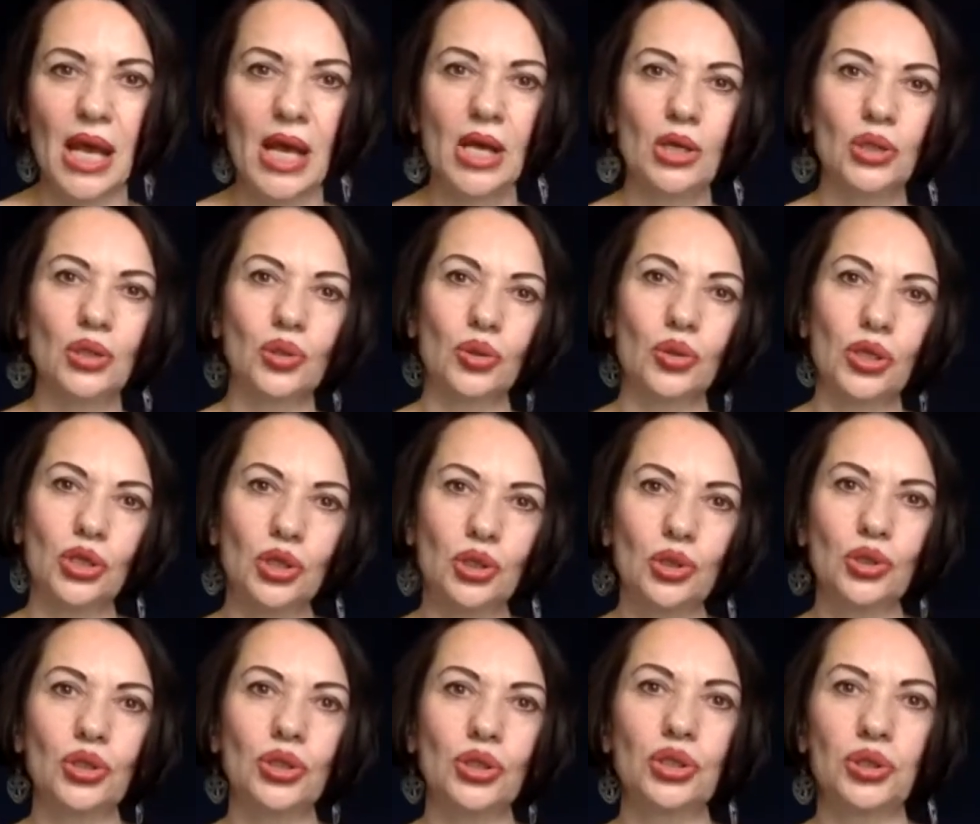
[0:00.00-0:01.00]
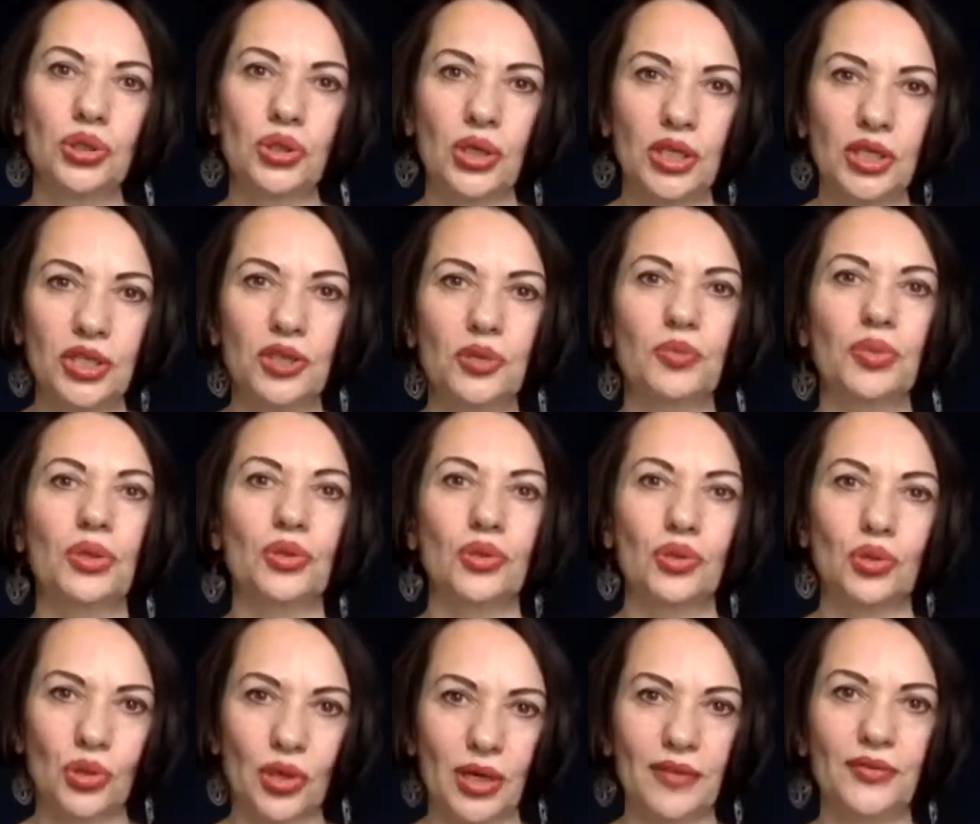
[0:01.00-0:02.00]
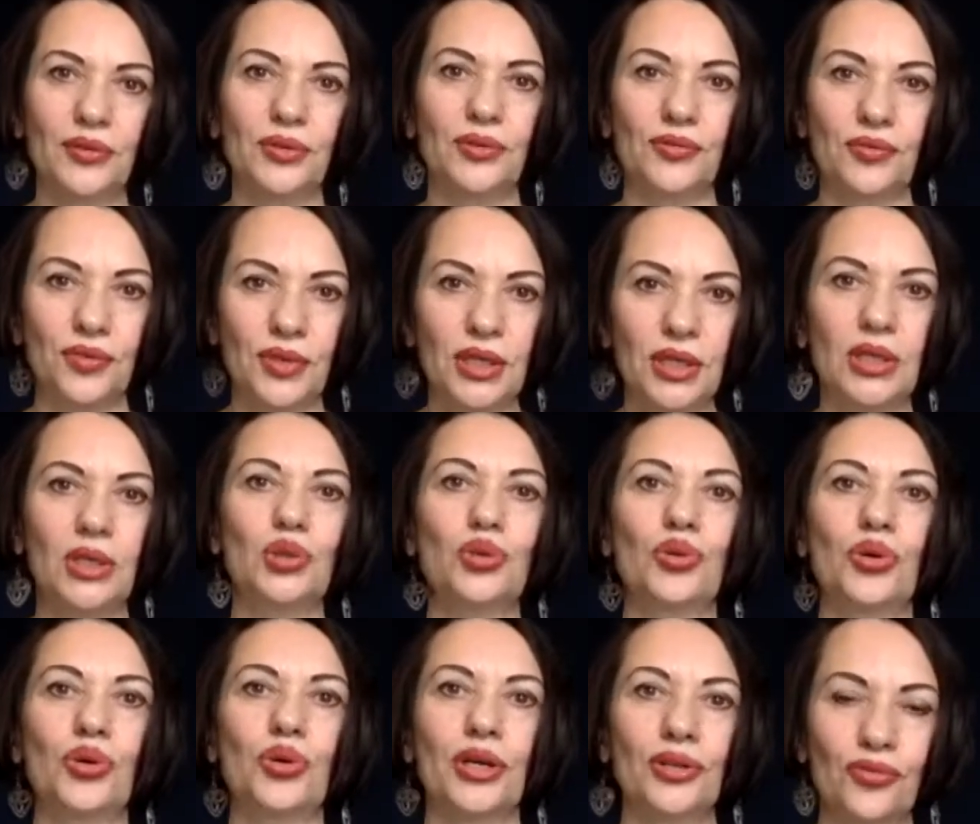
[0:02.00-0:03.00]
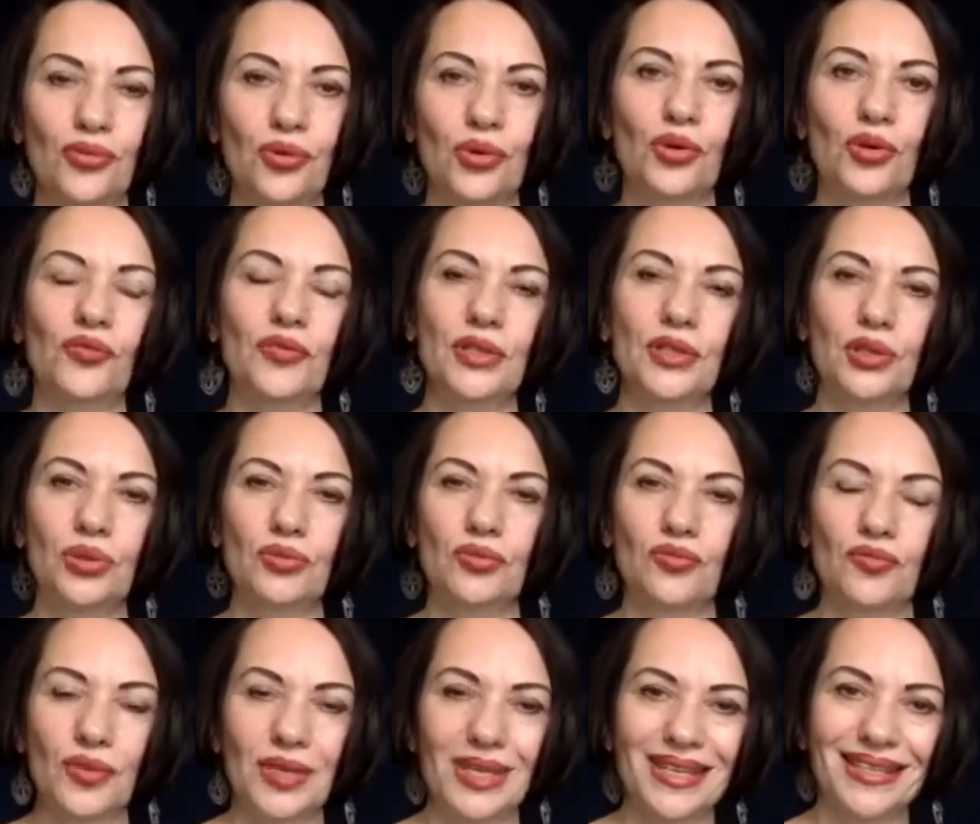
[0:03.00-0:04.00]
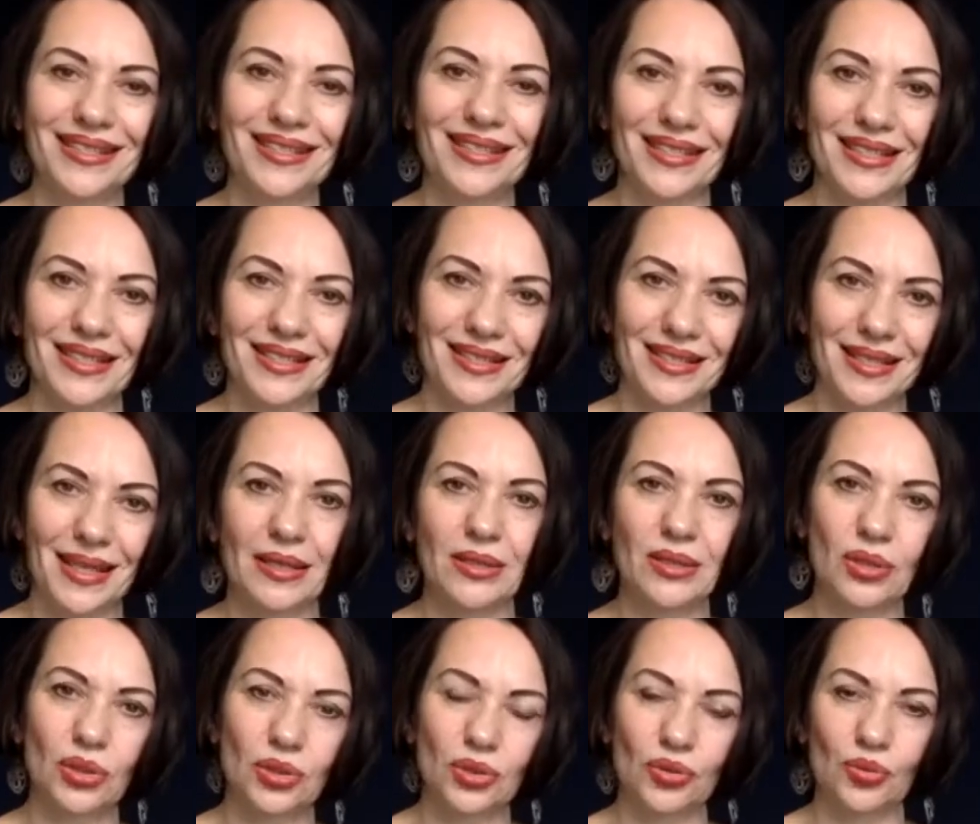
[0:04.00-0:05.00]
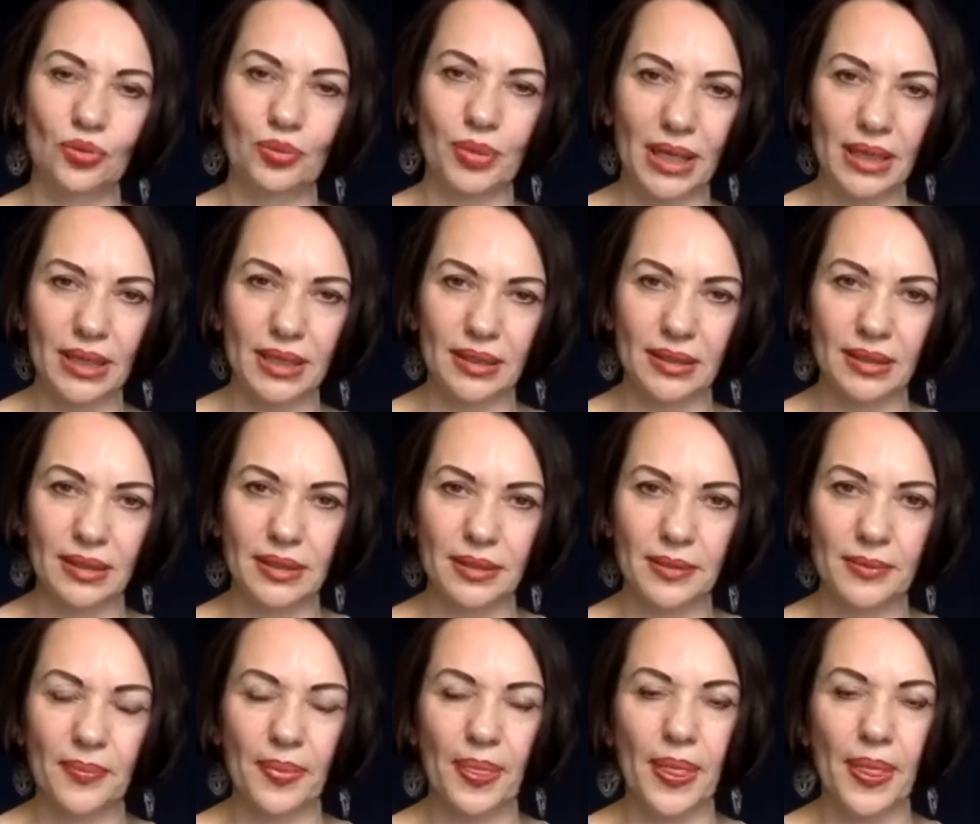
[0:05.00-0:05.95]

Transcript: So in your situation, because you have UV, you can work with UV in the sense to balance.